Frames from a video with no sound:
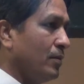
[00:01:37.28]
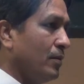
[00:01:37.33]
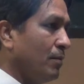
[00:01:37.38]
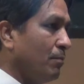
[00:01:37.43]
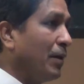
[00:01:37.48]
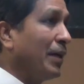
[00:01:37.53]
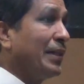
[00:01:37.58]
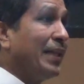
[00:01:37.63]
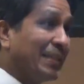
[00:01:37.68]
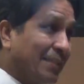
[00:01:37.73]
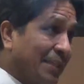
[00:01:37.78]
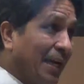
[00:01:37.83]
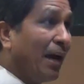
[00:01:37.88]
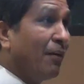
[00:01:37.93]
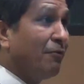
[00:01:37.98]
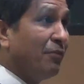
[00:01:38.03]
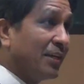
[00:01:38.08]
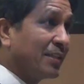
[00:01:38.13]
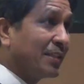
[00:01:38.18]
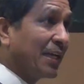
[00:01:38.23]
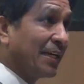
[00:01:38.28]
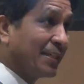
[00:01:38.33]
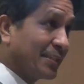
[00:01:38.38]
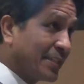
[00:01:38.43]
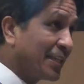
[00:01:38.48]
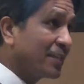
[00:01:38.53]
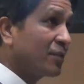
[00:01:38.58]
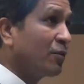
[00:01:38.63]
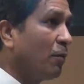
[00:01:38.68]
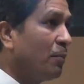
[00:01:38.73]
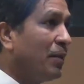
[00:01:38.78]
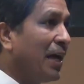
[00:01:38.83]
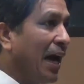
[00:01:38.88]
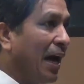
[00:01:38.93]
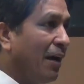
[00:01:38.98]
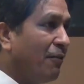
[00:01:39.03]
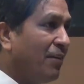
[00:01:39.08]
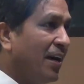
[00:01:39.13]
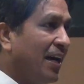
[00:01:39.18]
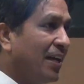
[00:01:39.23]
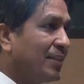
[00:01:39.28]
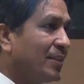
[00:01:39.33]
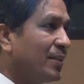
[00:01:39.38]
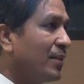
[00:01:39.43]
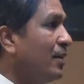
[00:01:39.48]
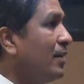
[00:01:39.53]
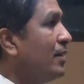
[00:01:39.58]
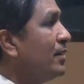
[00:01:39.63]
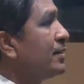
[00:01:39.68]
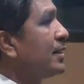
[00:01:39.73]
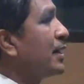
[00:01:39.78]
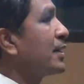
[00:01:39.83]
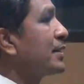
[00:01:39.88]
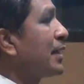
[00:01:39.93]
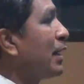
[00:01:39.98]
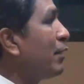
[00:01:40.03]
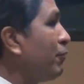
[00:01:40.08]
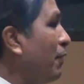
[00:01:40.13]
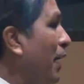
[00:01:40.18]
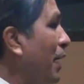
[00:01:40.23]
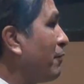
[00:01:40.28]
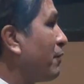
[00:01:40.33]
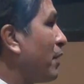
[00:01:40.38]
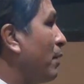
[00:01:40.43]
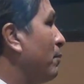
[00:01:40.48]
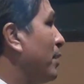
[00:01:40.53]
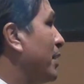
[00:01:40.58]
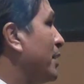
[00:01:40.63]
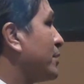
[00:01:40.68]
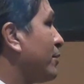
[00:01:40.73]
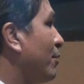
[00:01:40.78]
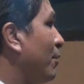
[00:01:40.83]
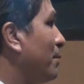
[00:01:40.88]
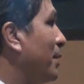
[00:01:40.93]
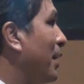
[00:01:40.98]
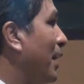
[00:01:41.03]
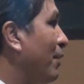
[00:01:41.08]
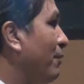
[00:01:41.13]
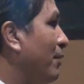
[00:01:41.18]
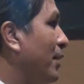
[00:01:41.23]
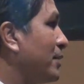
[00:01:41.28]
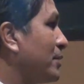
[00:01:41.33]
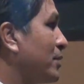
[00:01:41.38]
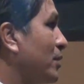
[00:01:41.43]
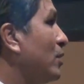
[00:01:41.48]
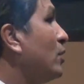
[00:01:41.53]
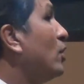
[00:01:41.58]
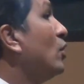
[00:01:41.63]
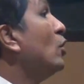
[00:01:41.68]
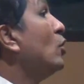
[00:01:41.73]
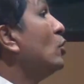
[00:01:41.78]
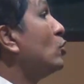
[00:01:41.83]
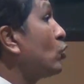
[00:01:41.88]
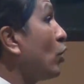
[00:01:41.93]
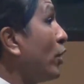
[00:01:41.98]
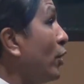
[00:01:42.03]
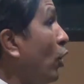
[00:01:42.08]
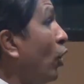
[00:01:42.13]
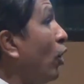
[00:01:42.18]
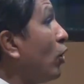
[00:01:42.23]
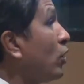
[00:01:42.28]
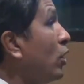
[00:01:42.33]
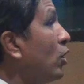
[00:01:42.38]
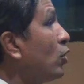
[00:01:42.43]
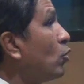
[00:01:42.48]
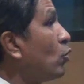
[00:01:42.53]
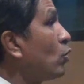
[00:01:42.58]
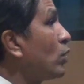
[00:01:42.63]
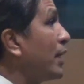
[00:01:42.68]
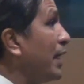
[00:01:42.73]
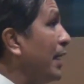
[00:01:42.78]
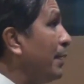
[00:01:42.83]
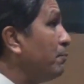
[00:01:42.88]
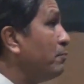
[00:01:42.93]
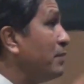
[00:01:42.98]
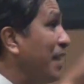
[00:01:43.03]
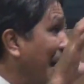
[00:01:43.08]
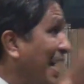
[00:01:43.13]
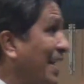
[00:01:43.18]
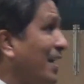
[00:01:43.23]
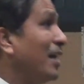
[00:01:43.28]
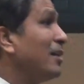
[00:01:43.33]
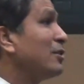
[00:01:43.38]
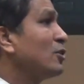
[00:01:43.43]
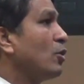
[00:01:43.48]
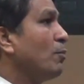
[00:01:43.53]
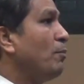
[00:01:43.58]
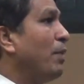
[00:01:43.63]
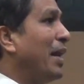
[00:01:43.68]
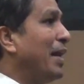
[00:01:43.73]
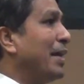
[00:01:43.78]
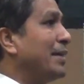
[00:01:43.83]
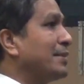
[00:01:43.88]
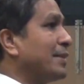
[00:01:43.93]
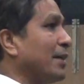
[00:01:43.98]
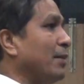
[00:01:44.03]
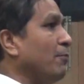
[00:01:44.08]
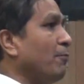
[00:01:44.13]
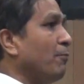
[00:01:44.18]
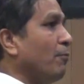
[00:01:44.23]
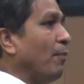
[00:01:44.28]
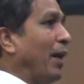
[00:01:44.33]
Because that's the heavier side. 6 will be the heaviest, 6 and 5 combination will be the heaviest. So in order to keep that also balanced in